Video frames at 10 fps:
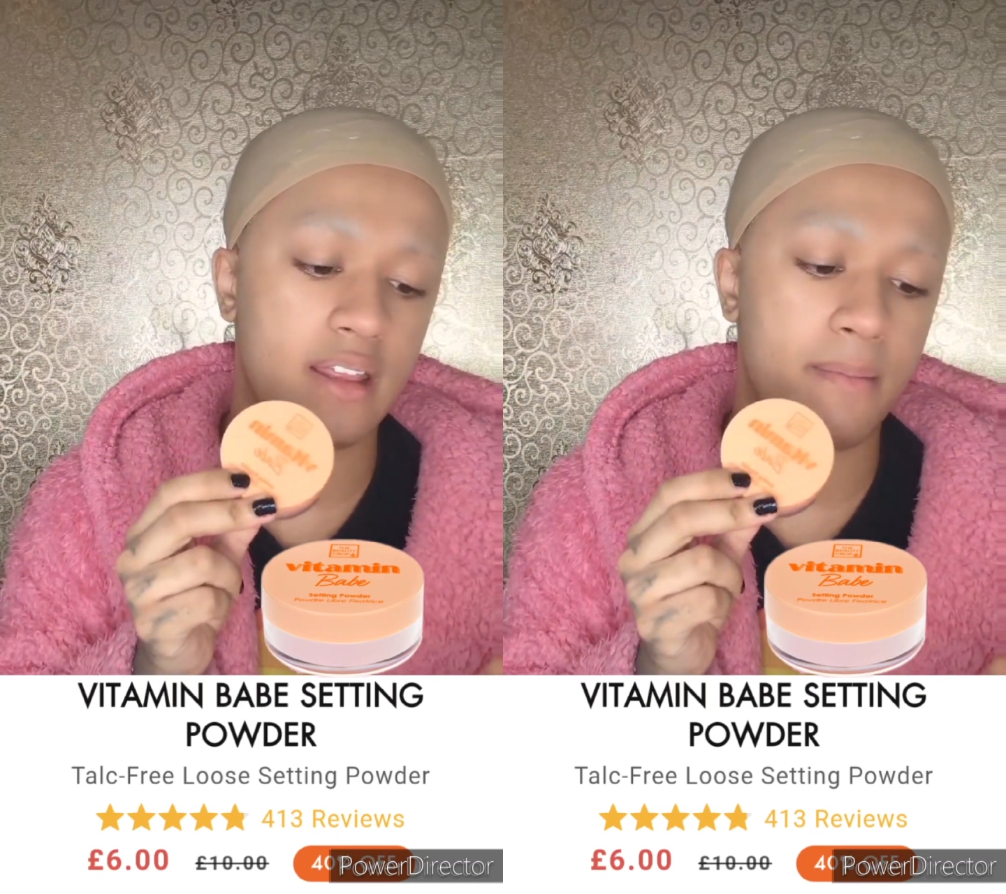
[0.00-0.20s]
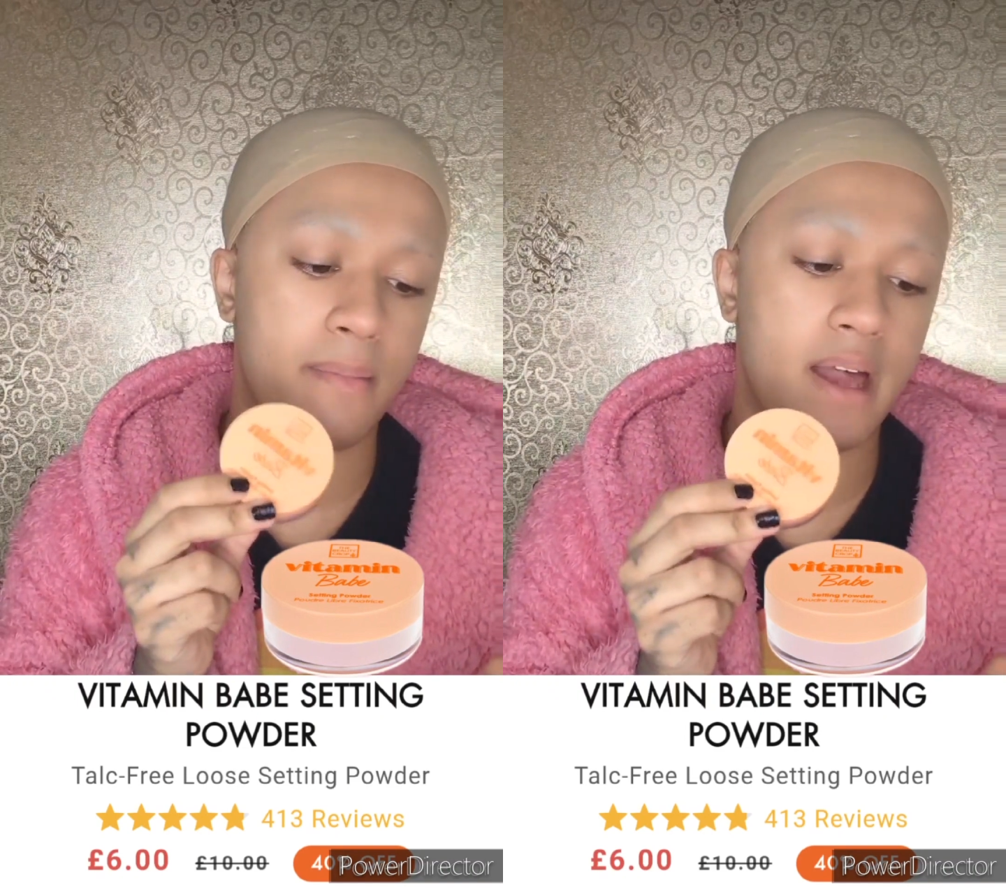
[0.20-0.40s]

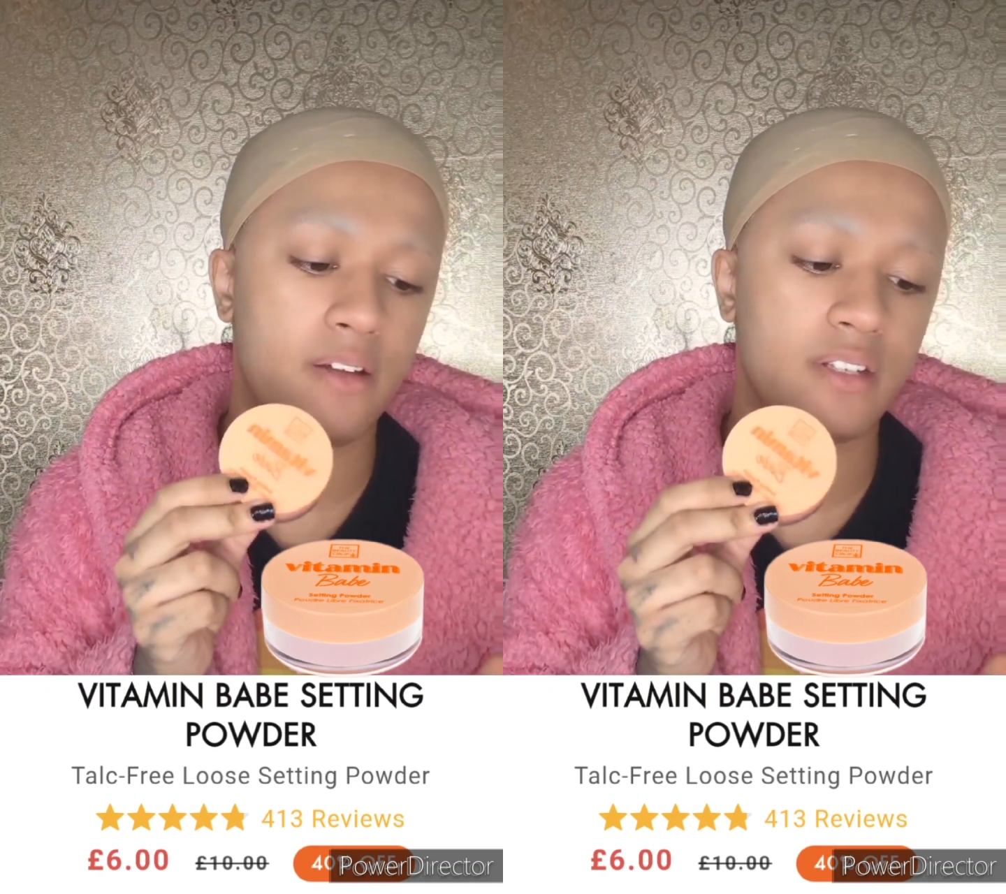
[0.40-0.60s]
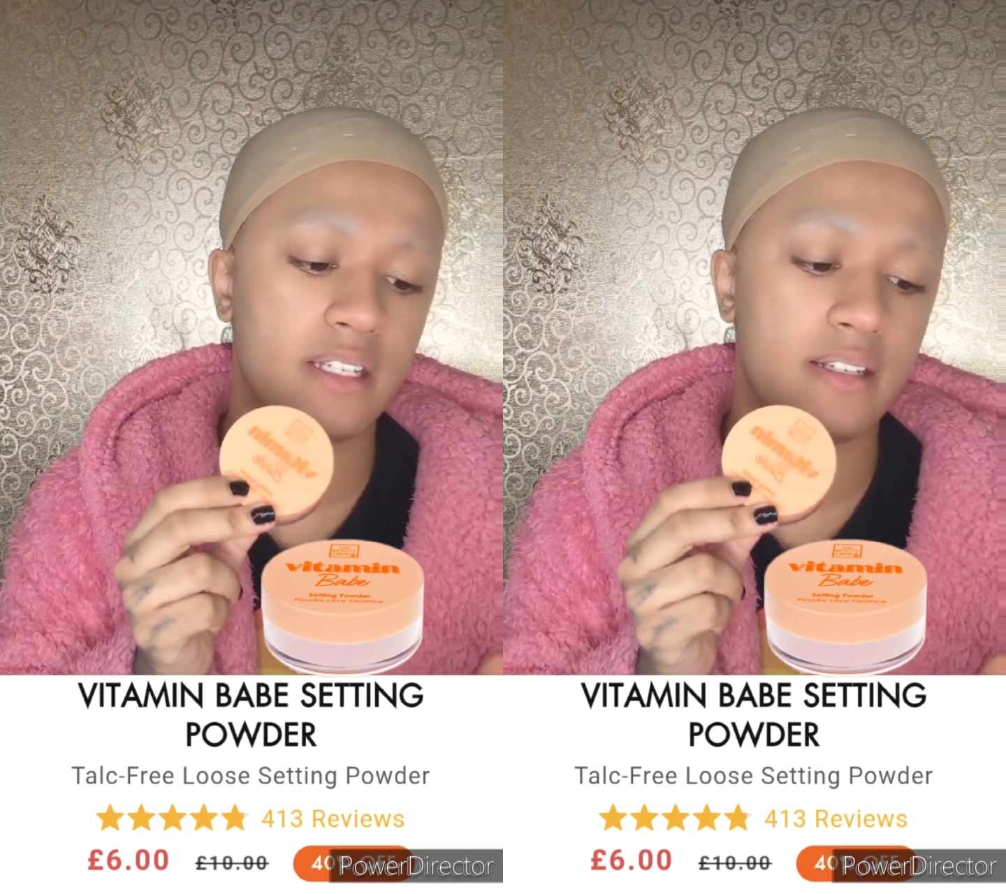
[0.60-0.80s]
that
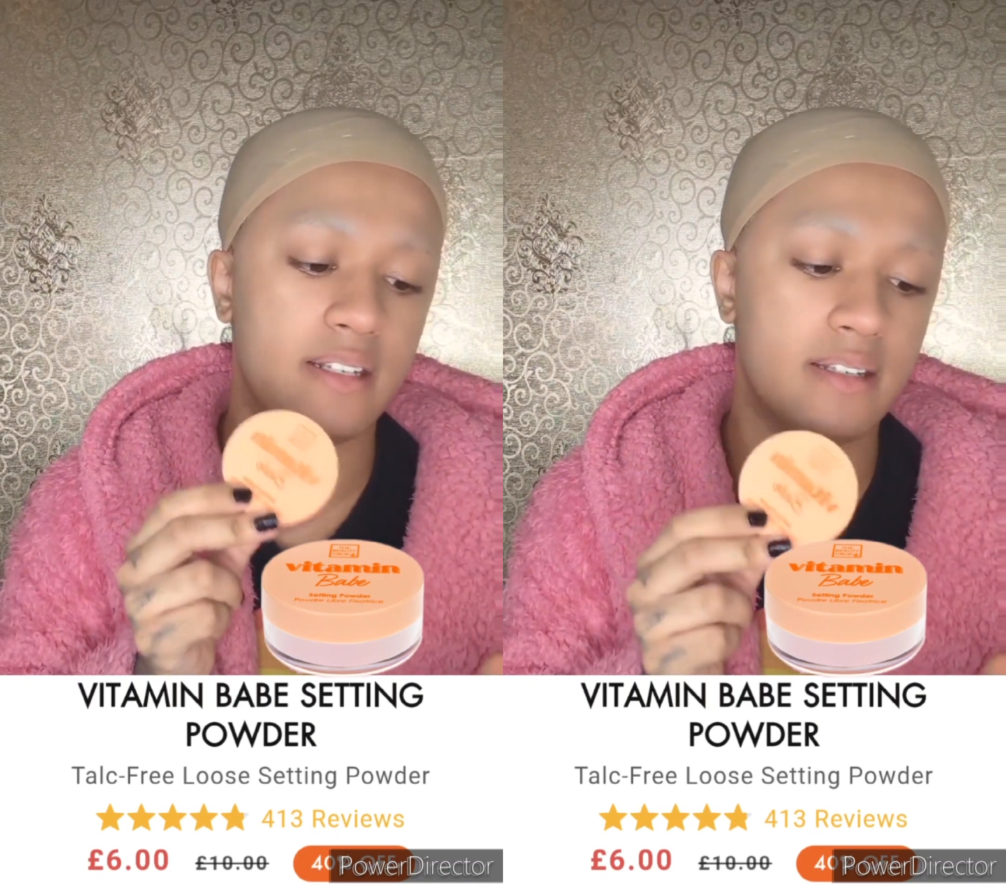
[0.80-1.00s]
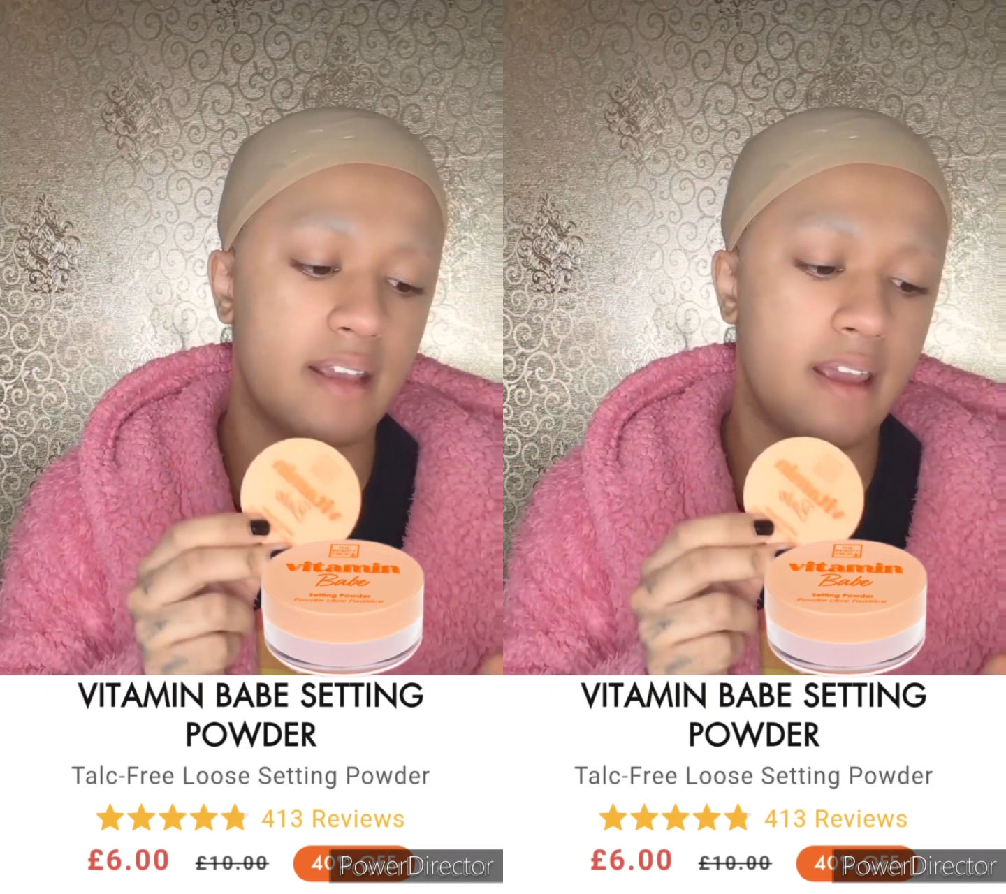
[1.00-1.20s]
melts into
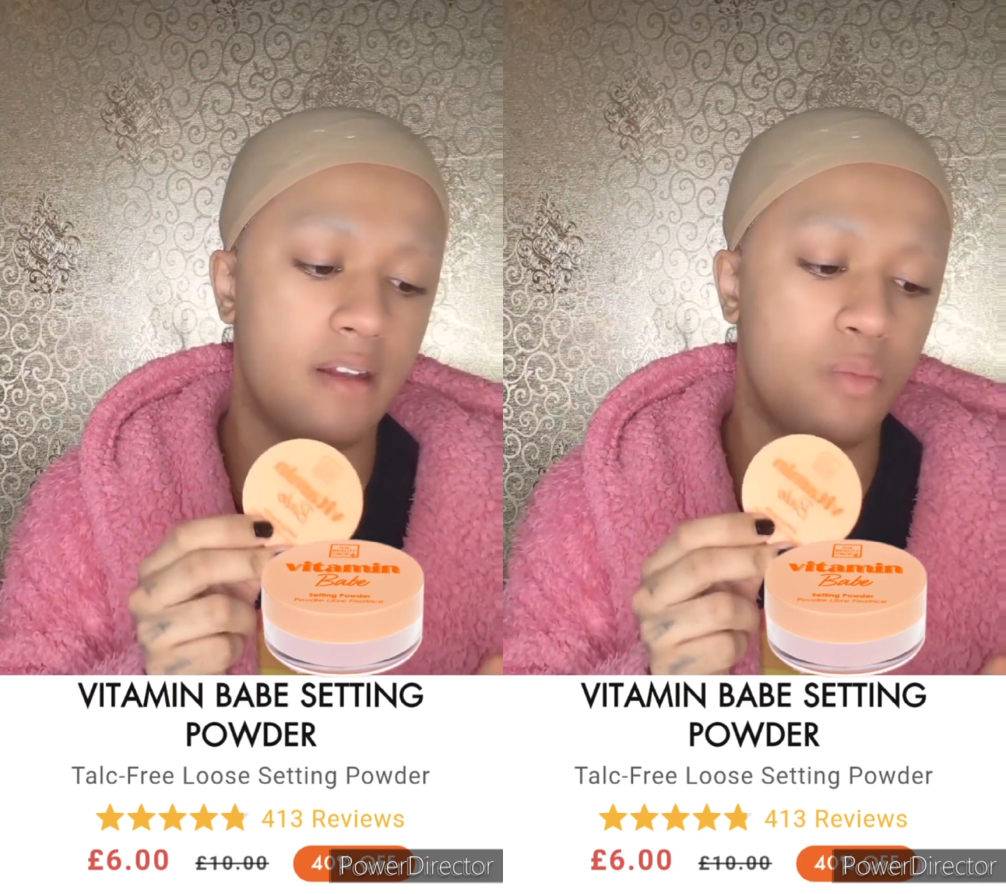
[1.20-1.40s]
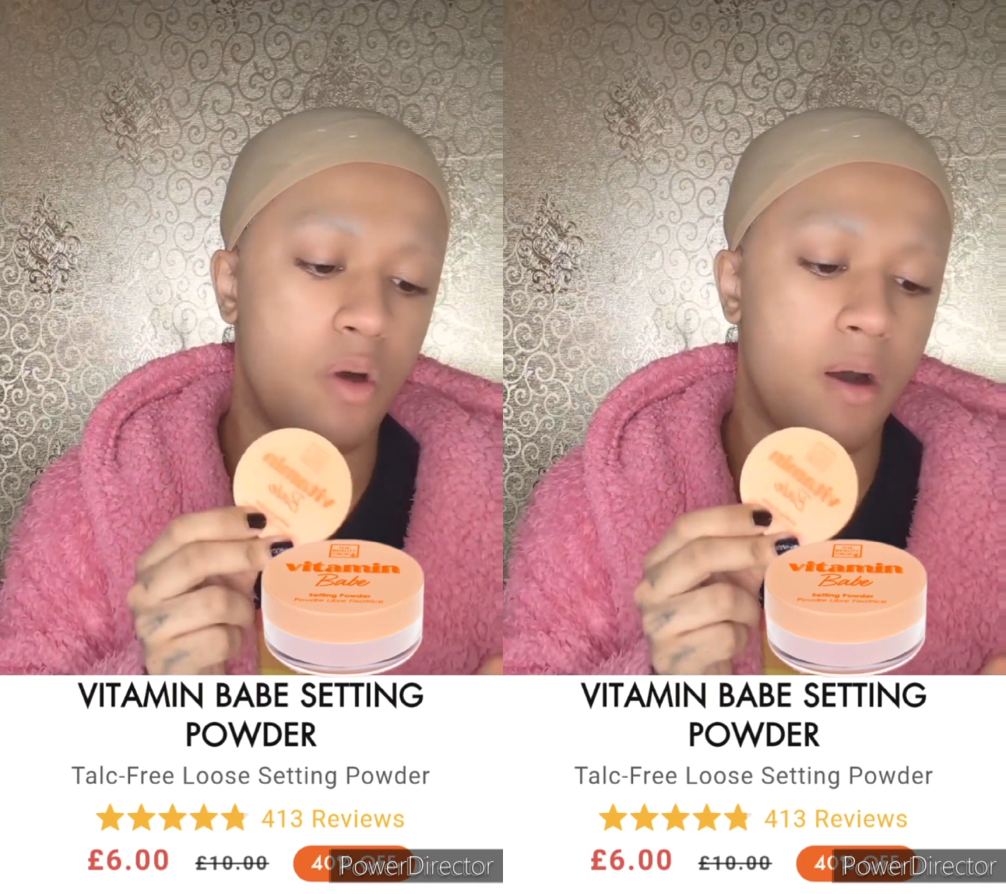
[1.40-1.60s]

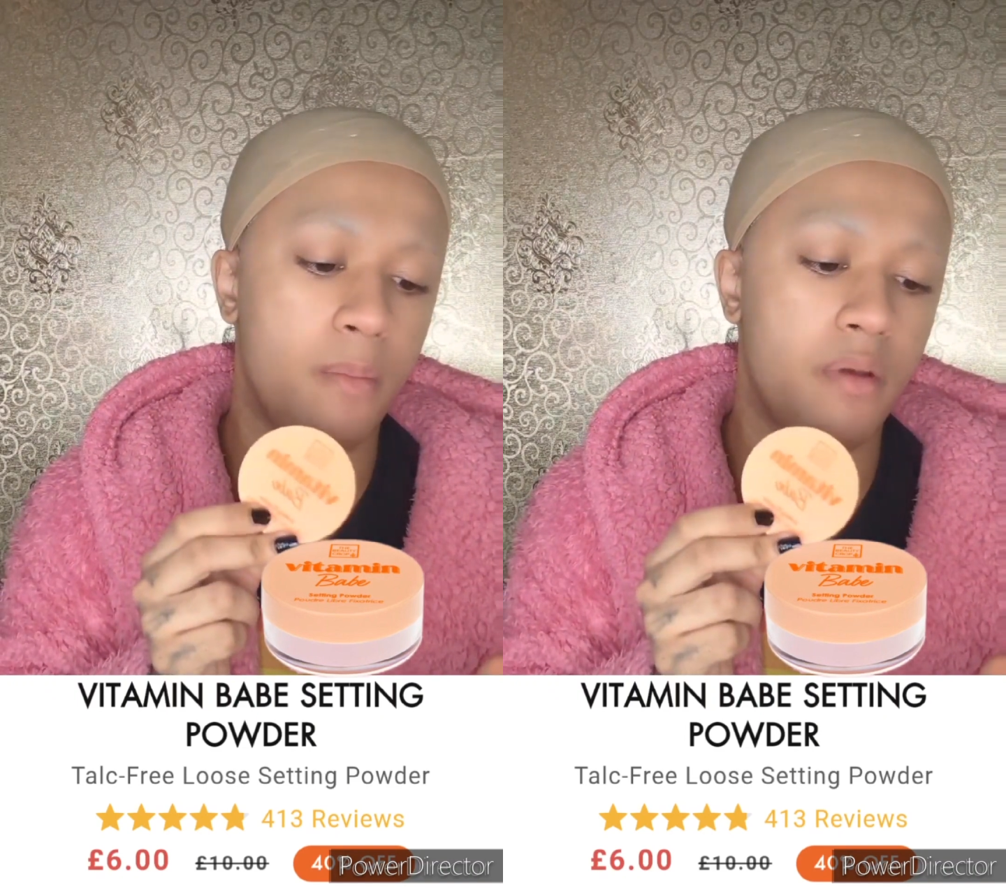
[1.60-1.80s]
skin while